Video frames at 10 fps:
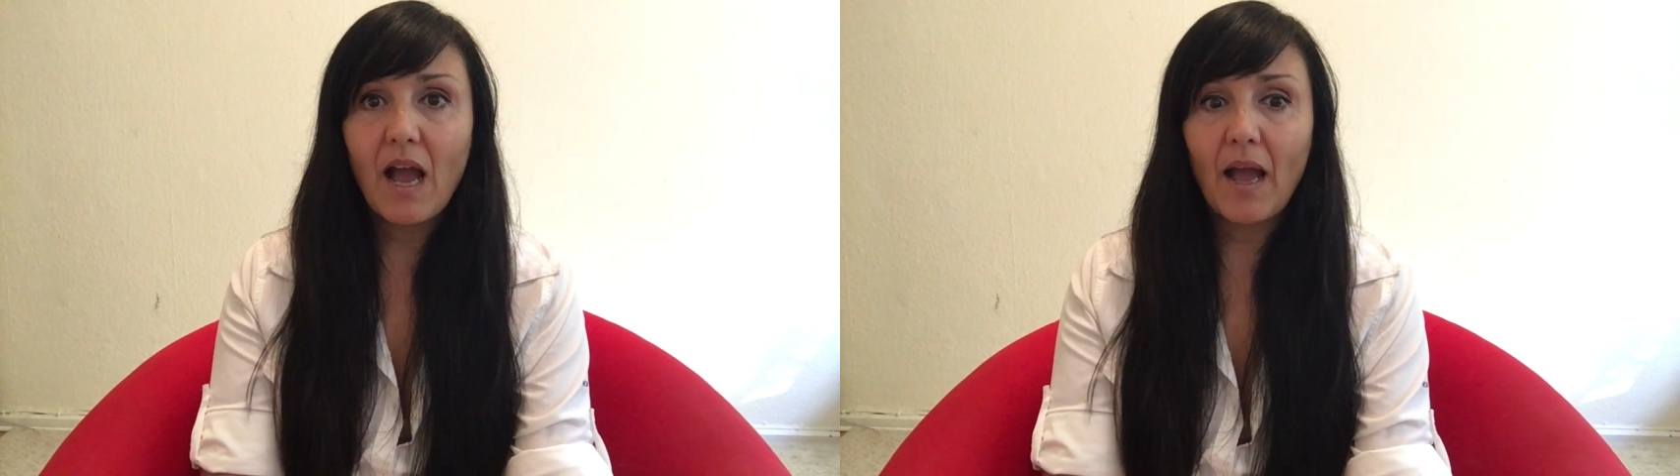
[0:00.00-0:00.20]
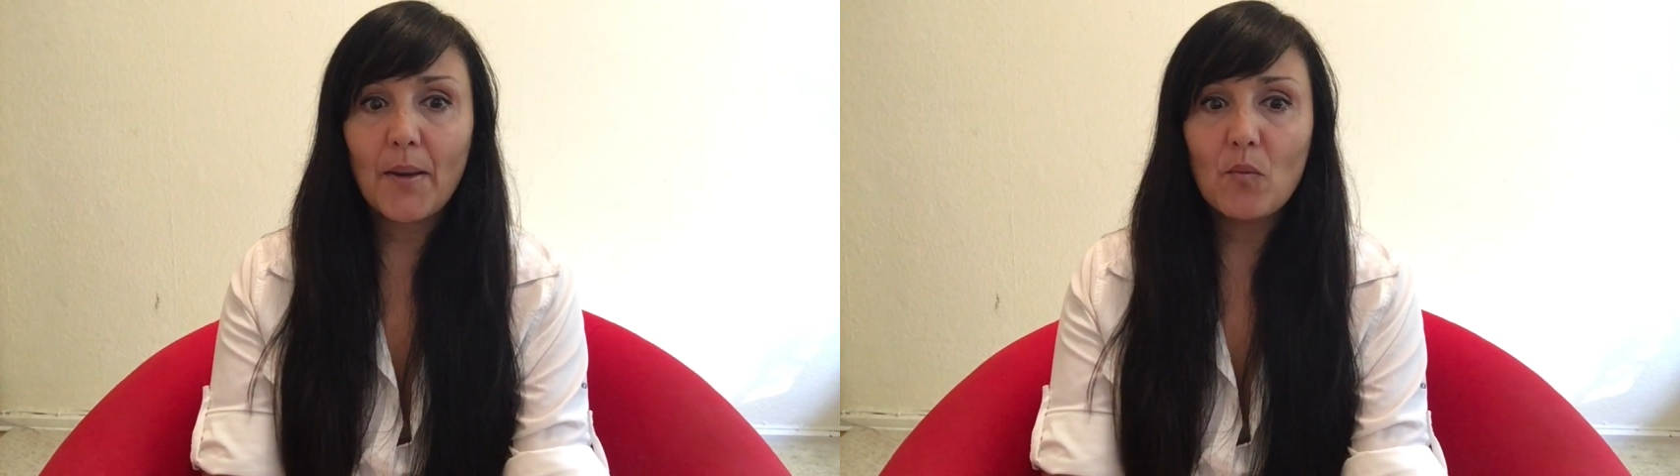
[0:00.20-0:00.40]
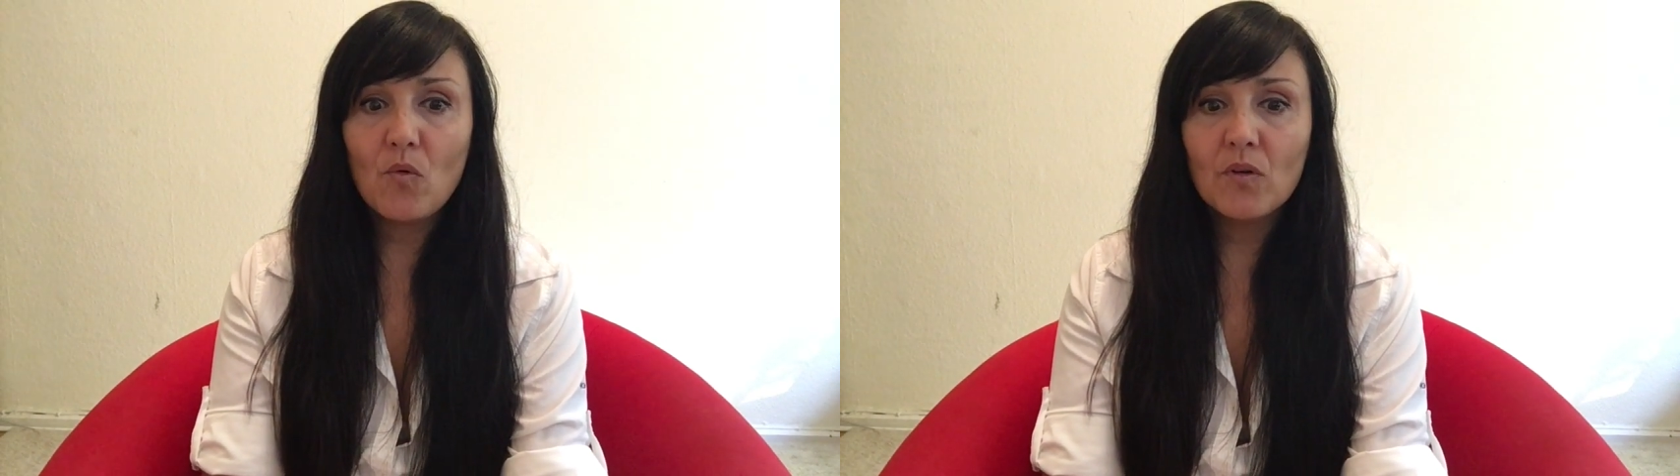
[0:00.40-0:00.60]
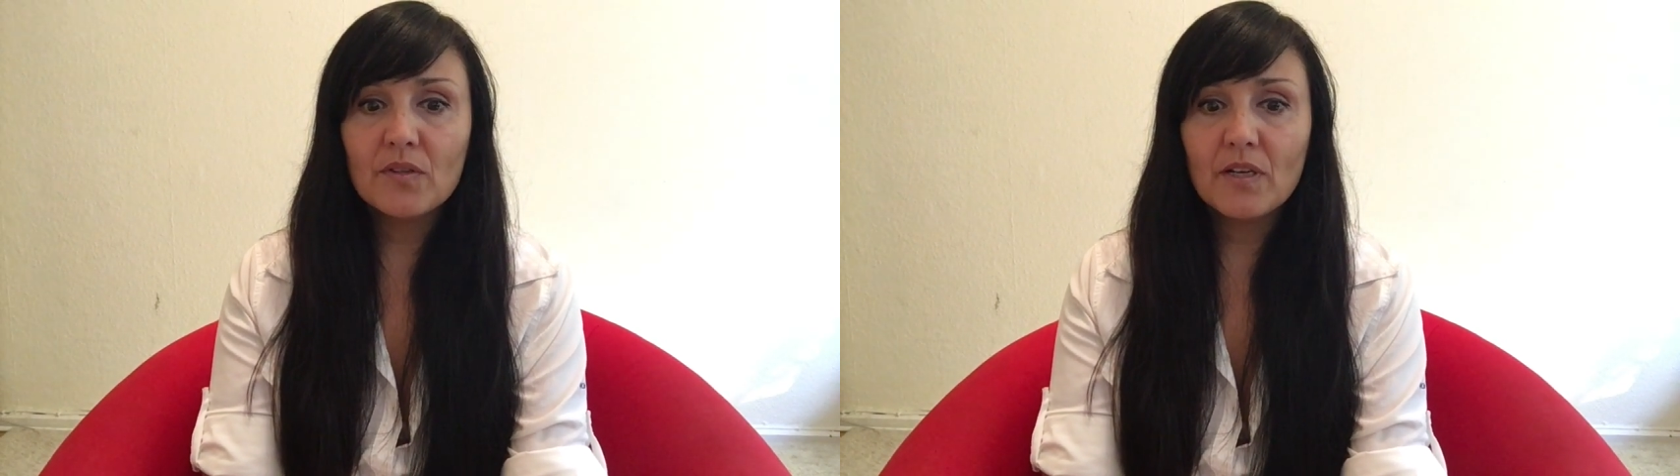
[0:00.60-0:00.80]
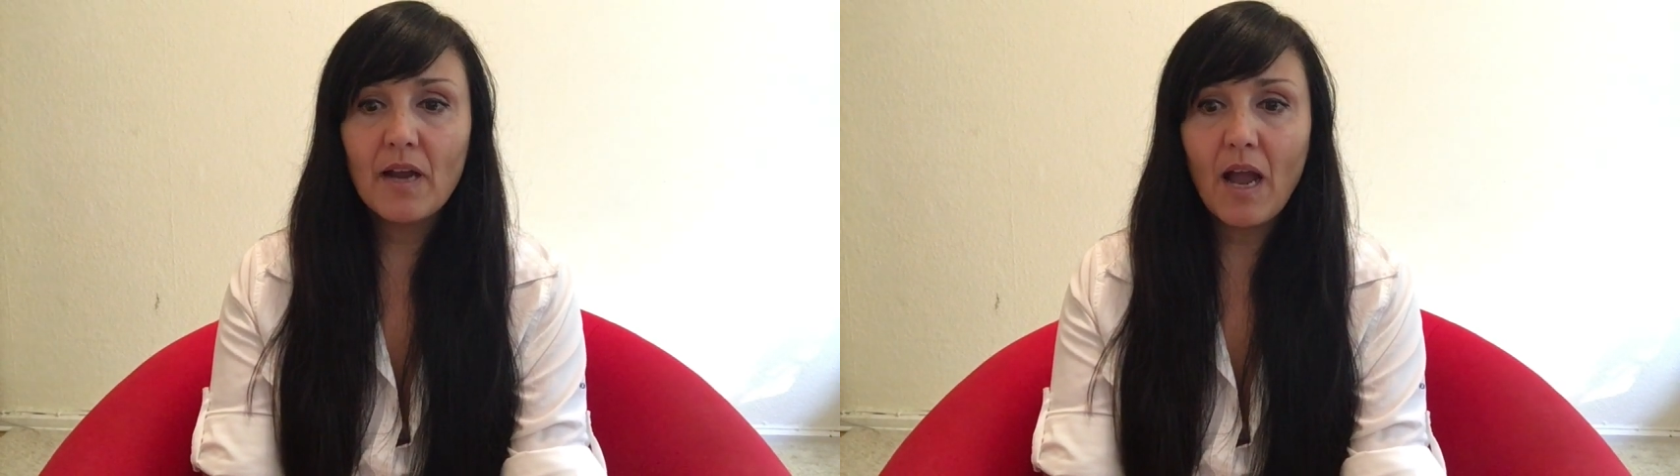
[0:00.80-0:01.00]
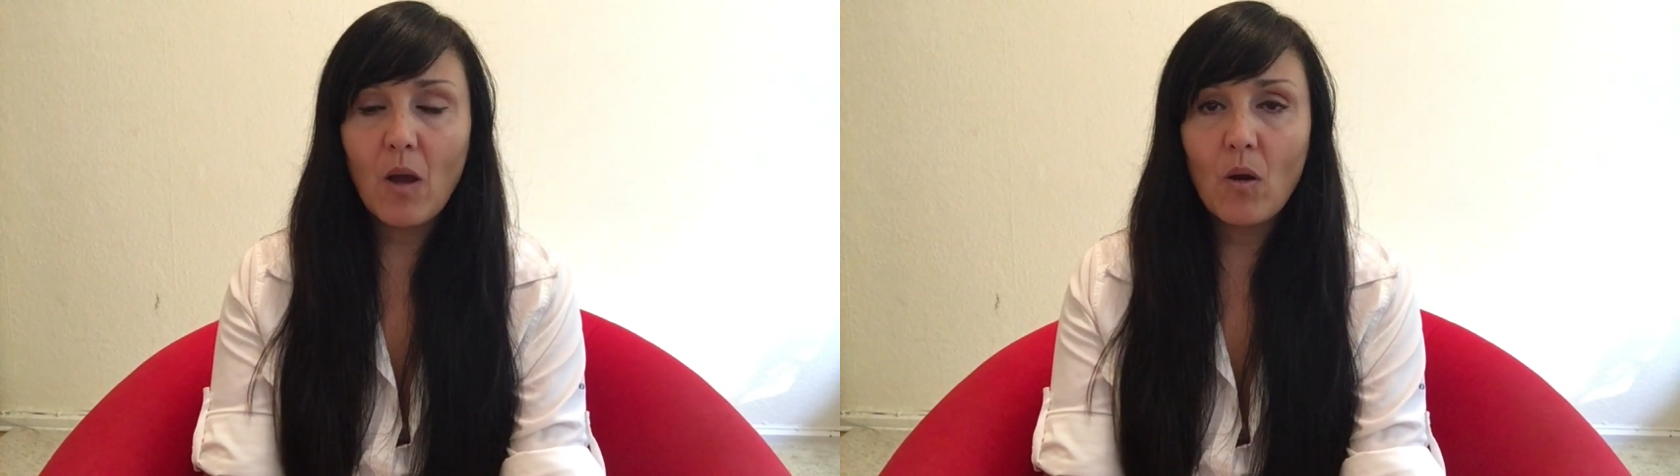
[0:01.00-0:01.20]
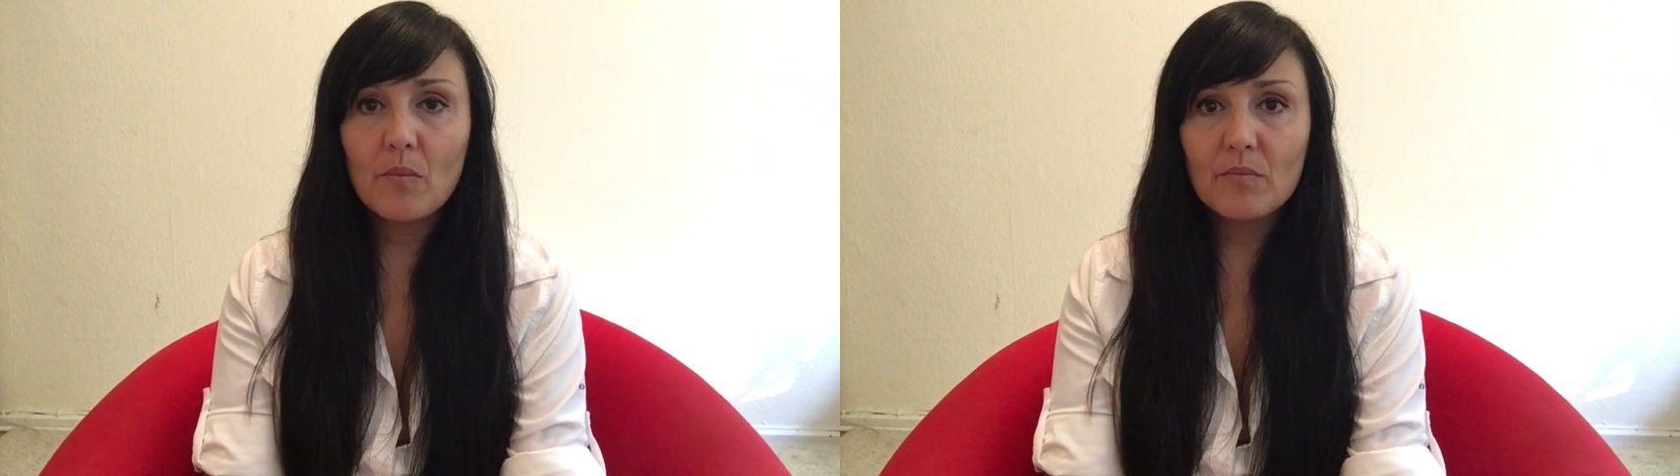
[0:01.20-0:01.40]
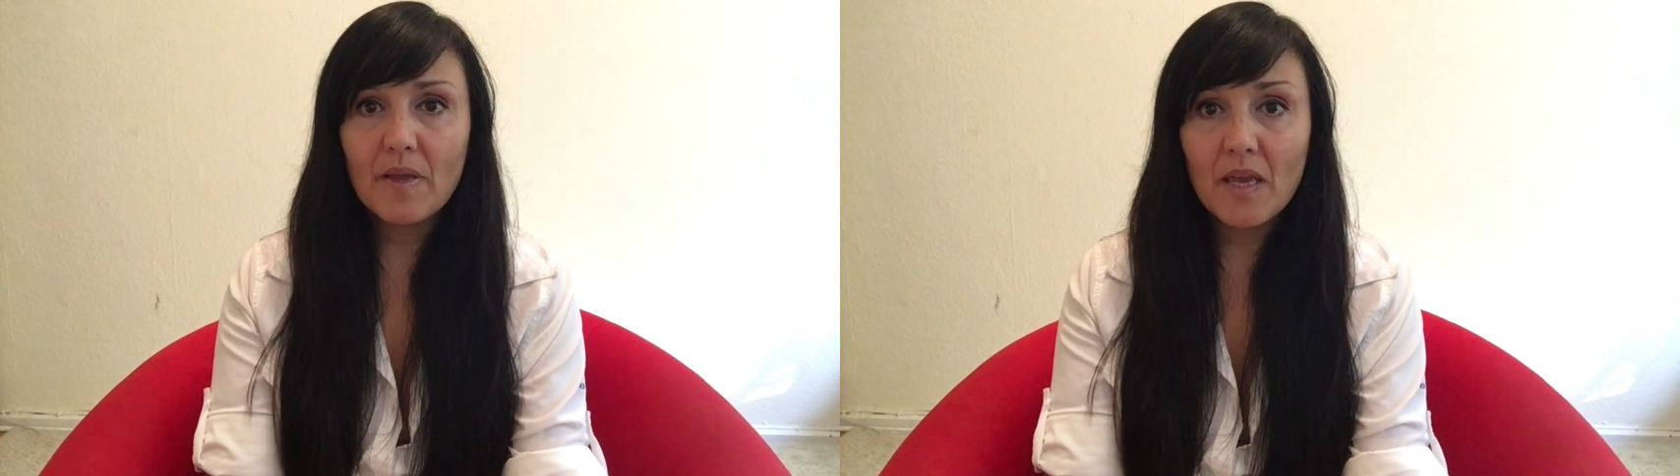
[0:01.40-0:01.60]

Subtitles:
I wonder how I'm